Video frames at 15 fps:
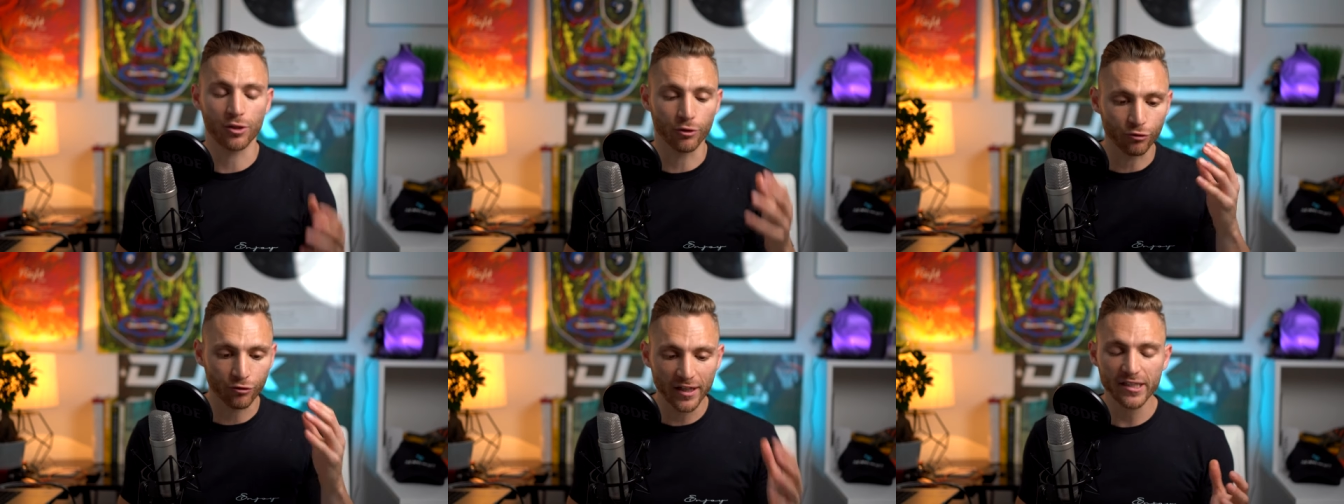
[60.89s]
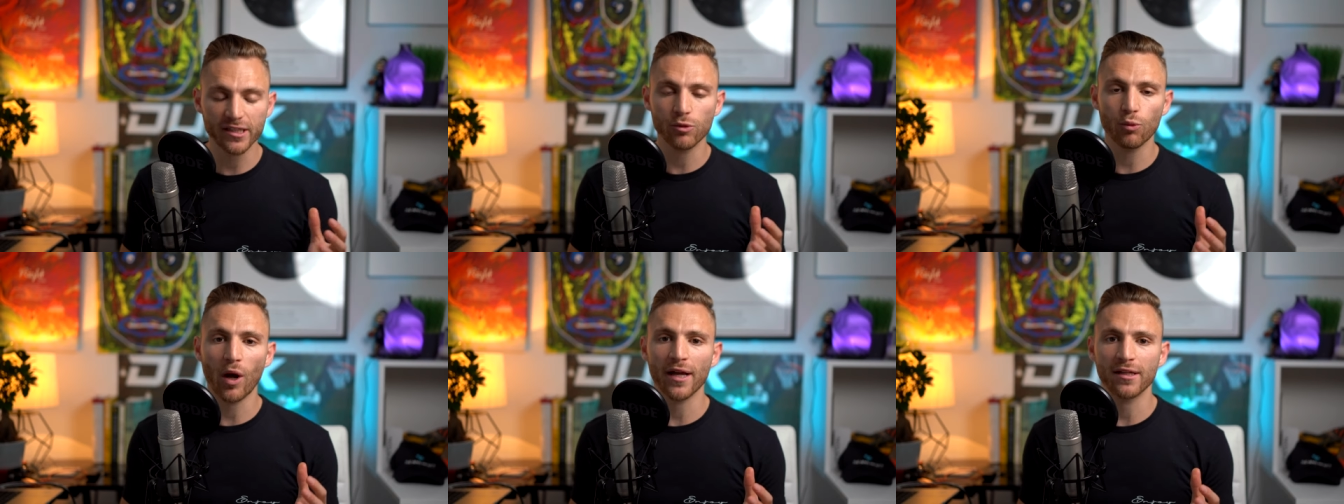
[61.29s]
The
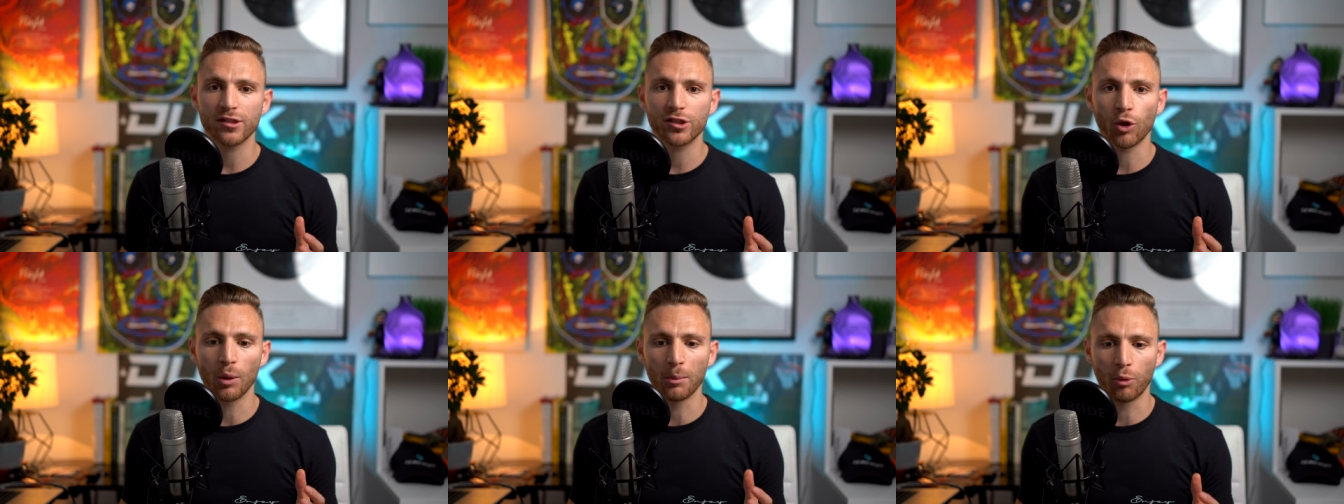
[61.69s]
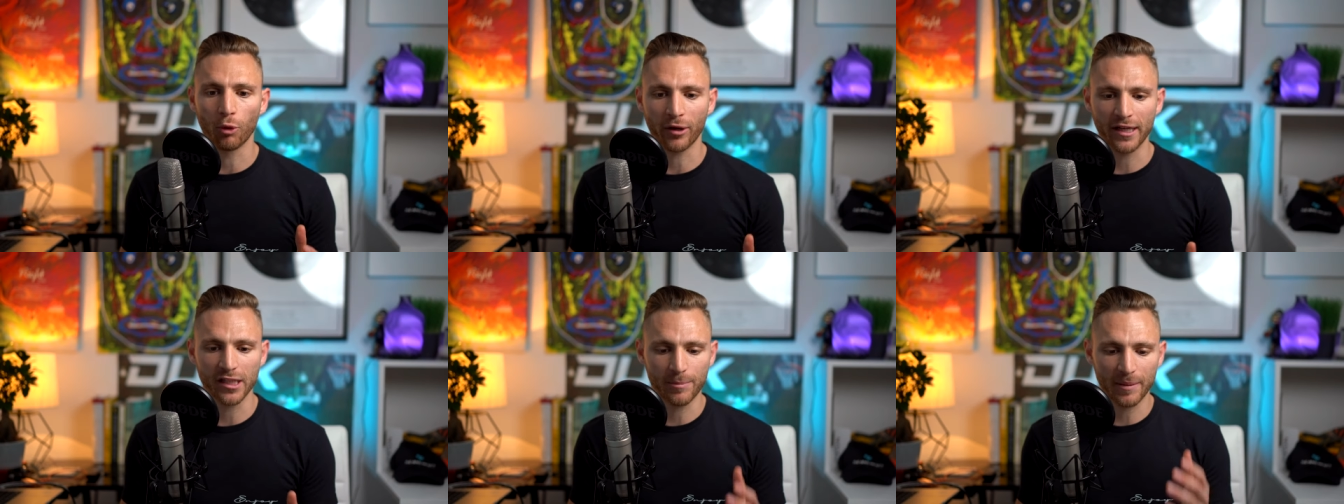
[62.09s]
reason why it's so
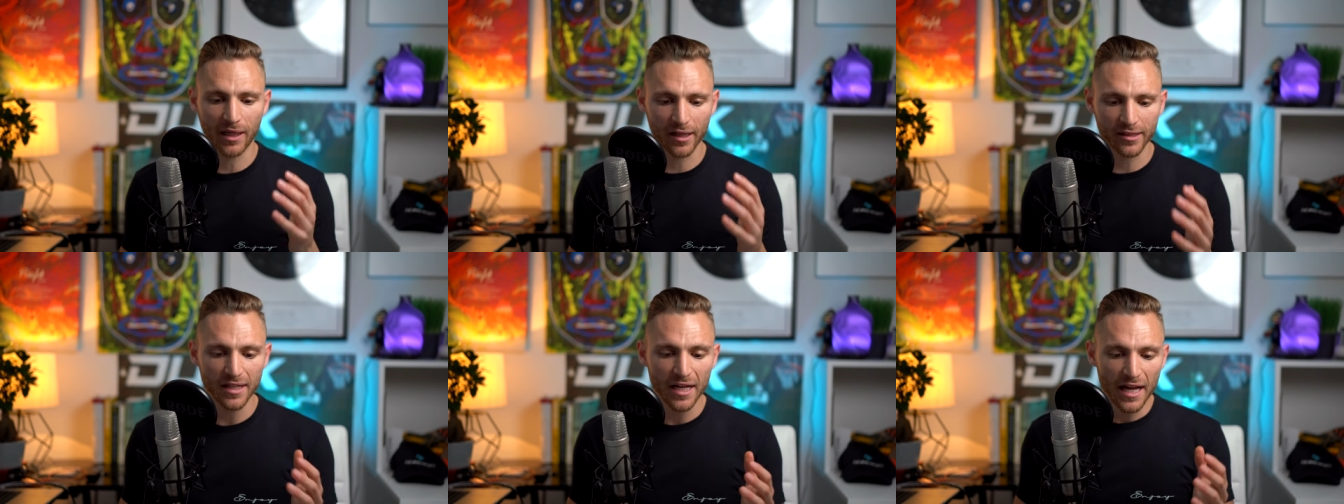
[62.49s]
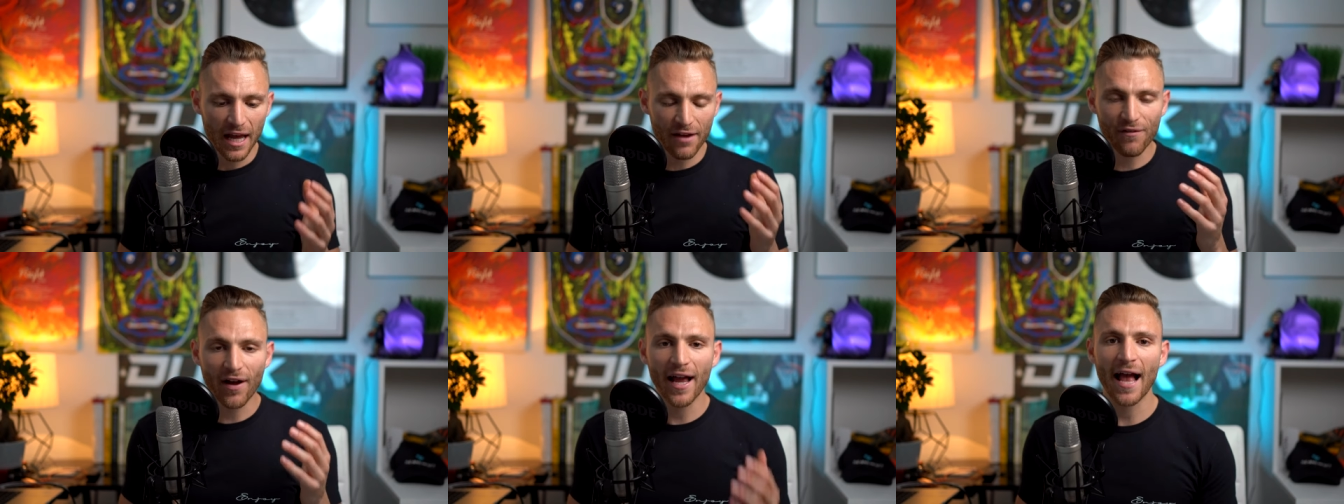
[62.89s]
important is because
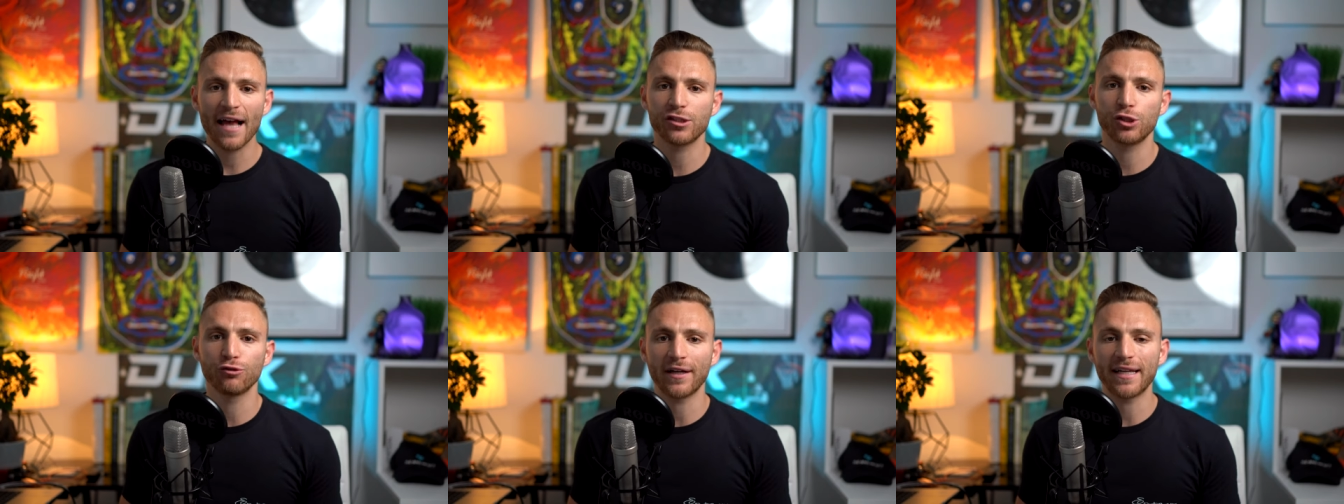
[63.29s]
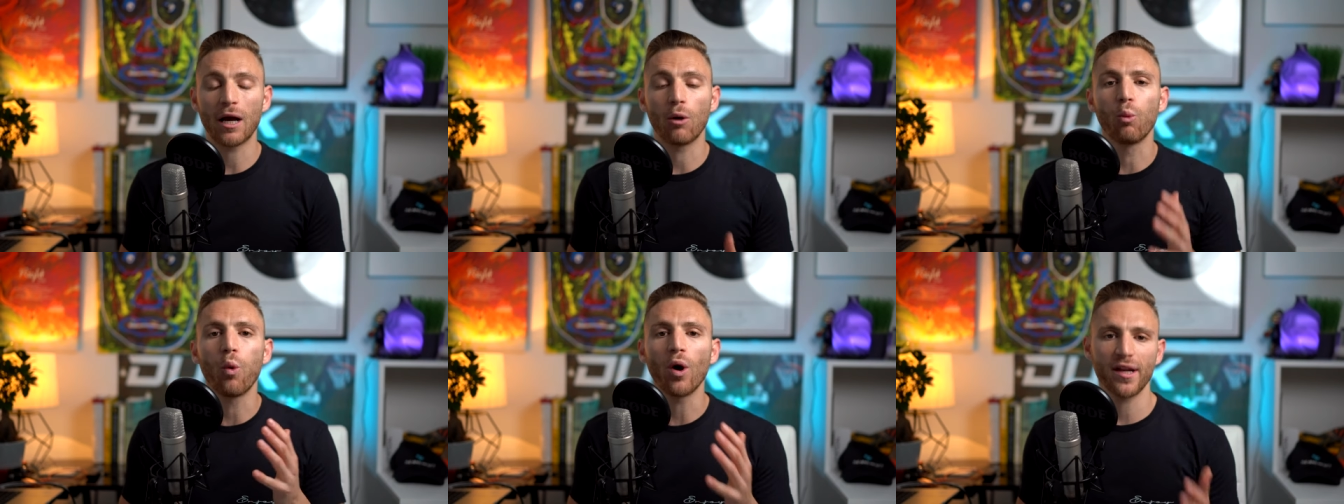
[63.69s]
if I ask you right
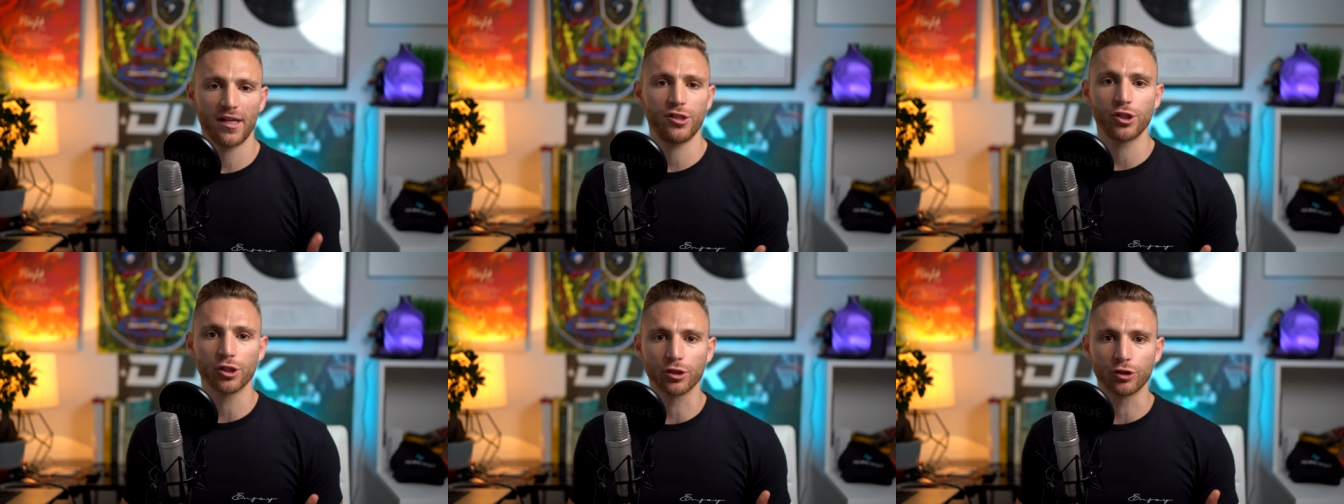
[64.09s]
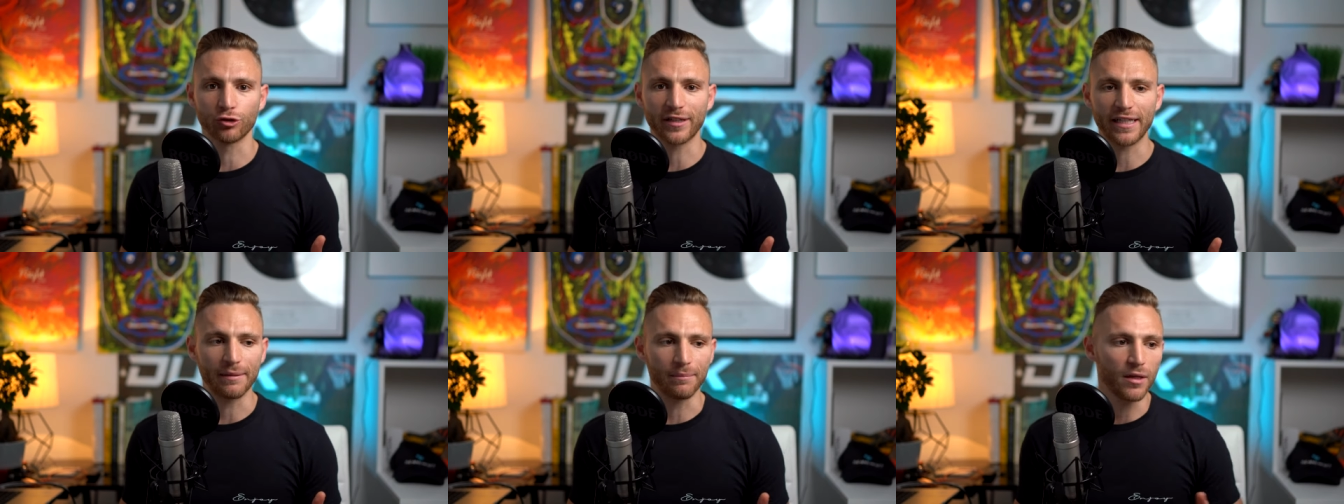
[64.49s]
now, what is your
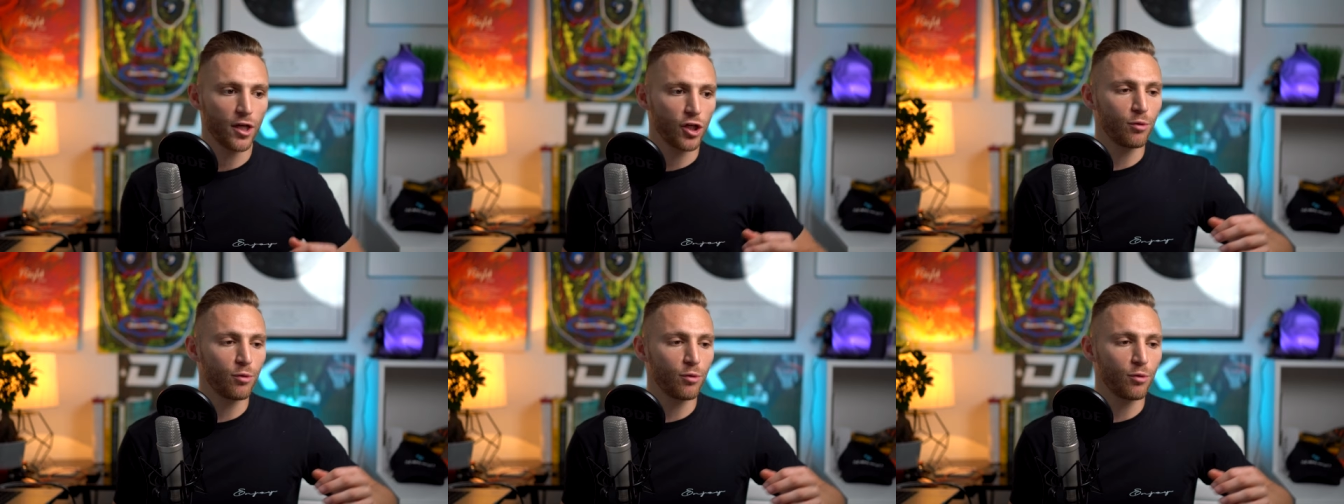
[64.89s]
dream?